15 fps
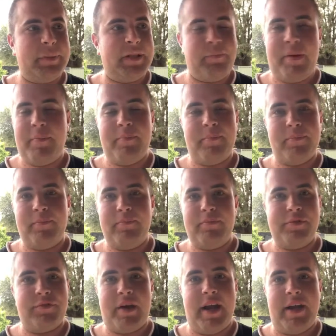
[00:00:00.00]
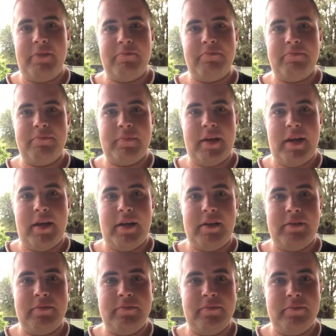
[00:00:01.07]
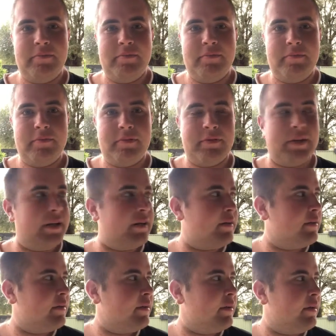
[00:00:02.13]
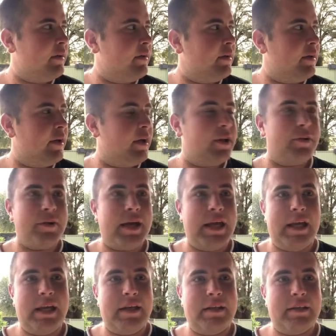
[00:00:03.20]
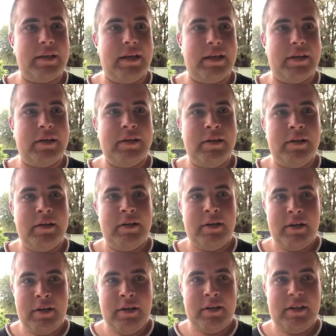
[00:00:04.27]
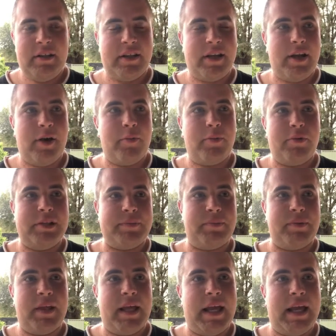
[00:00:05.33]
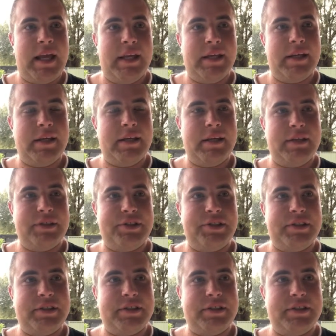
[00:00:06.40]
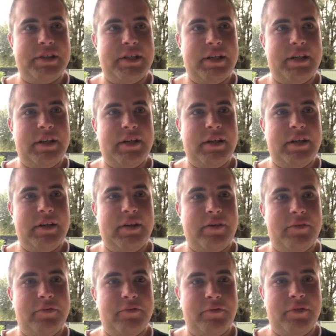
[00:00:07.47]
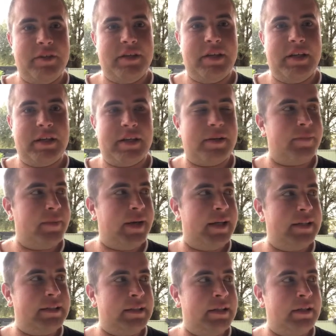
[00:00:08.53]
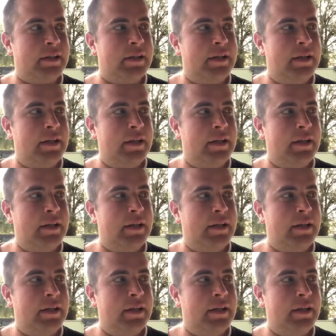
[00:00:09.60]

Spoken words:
they've been great. And like how the way like the Cowboys play, it's just really like amazing